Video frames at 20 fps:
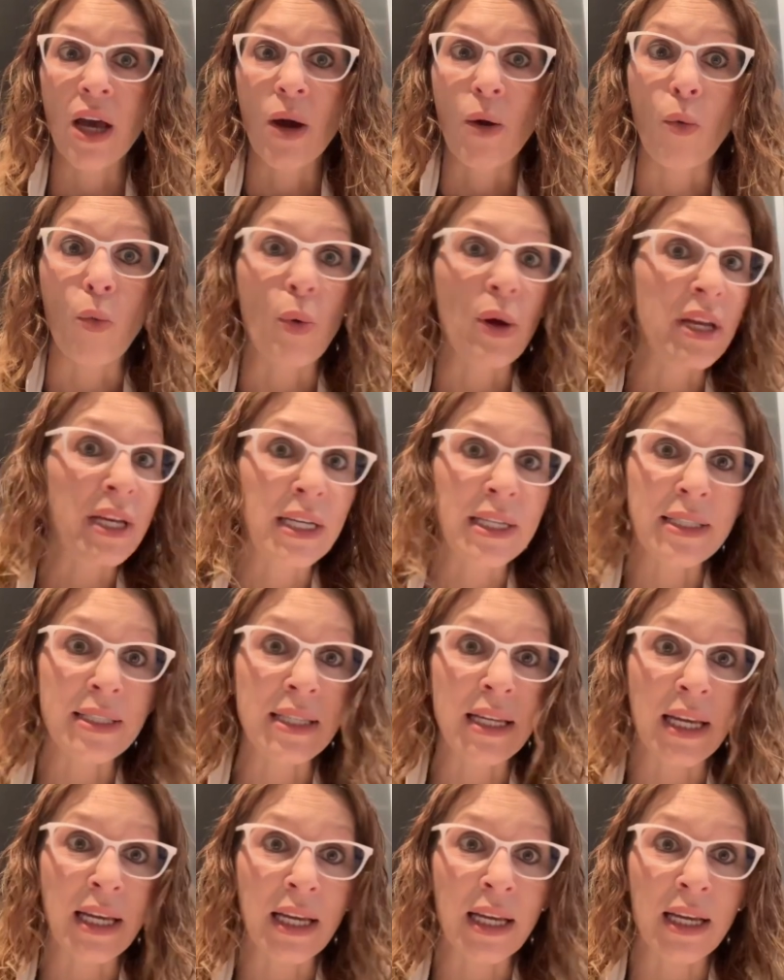
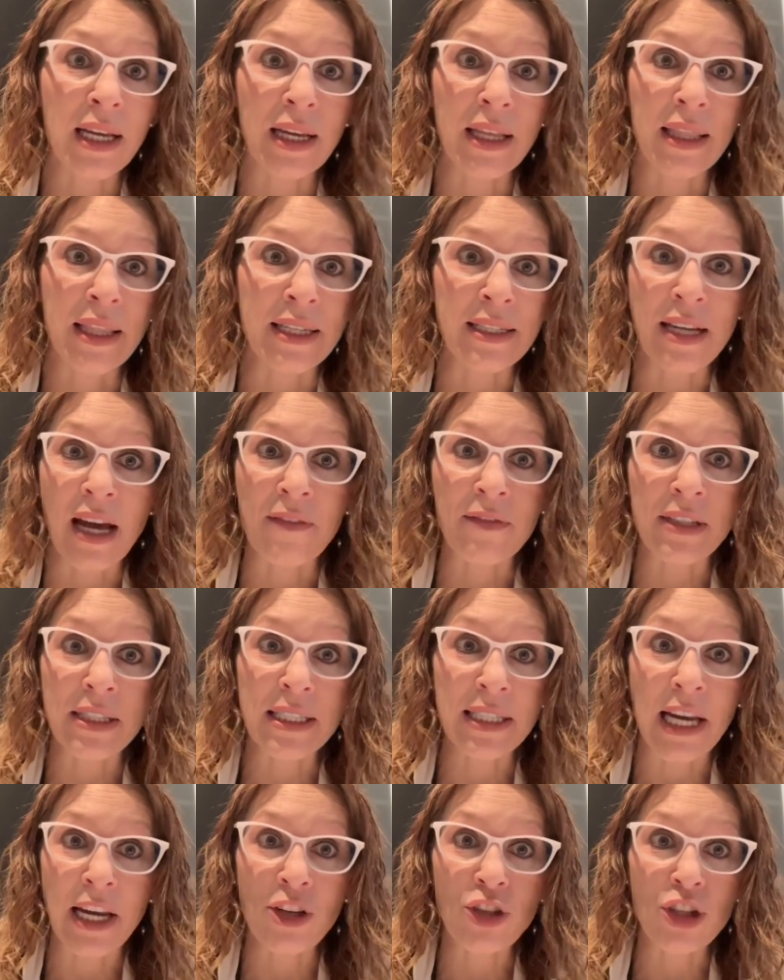witnessing the
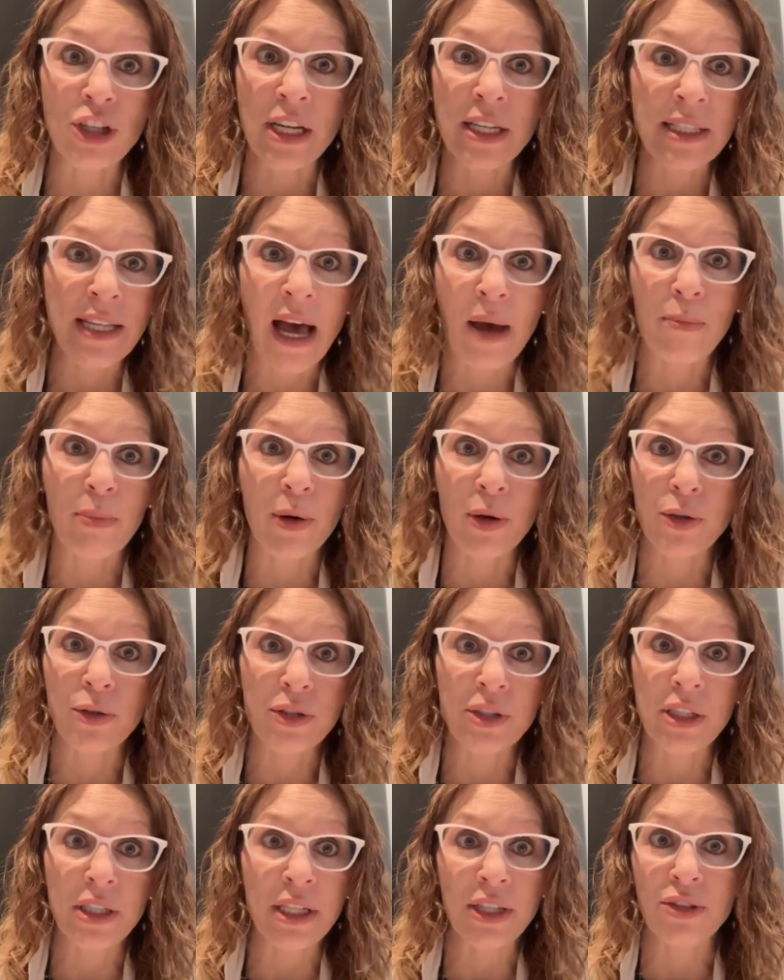devastation as that
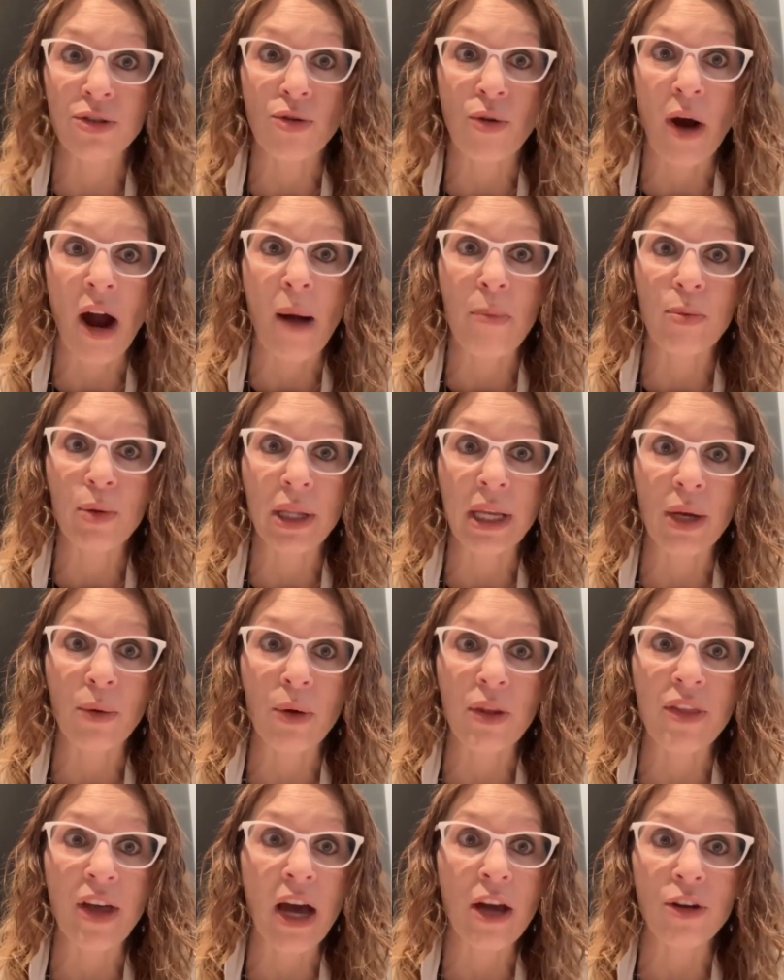person is grappling
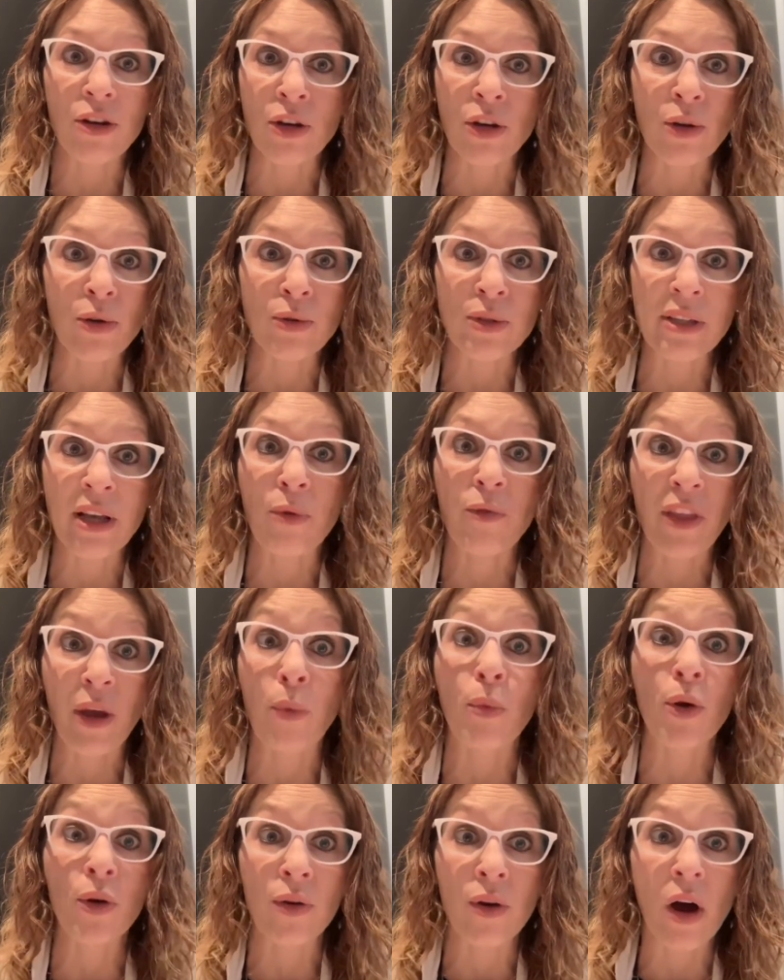with that news that they
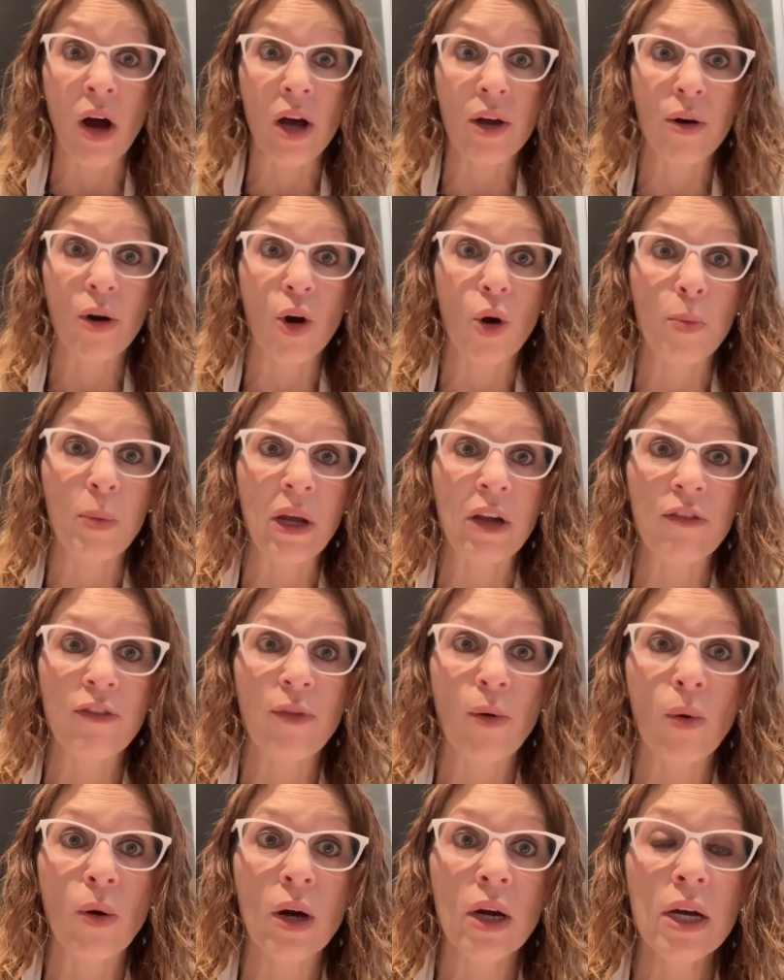were not hoping
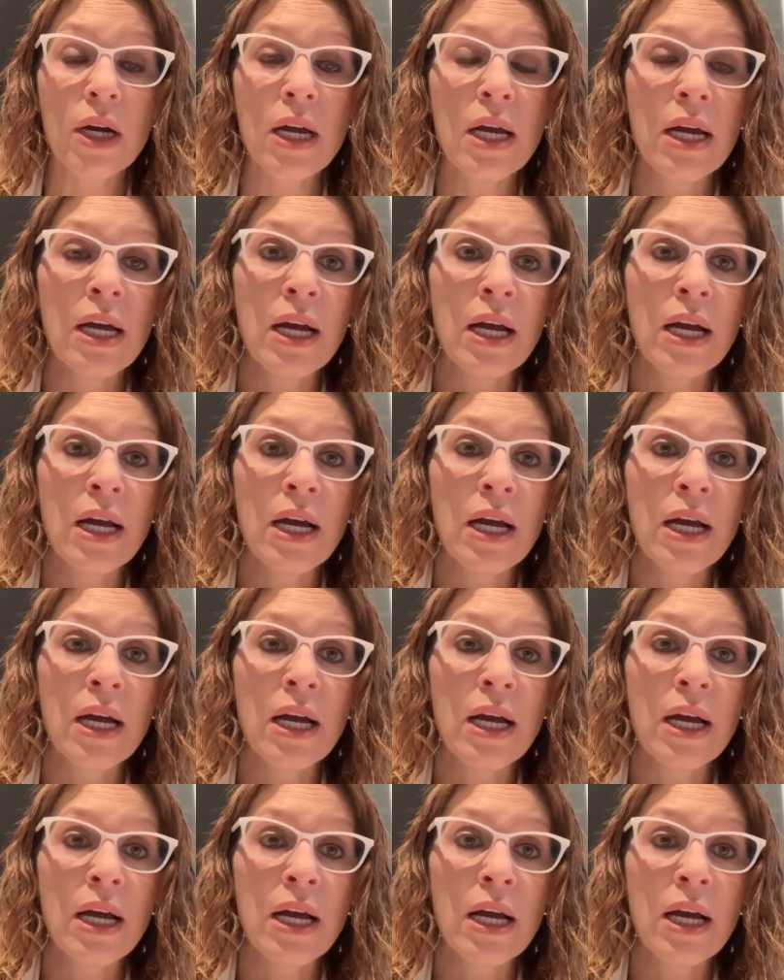for.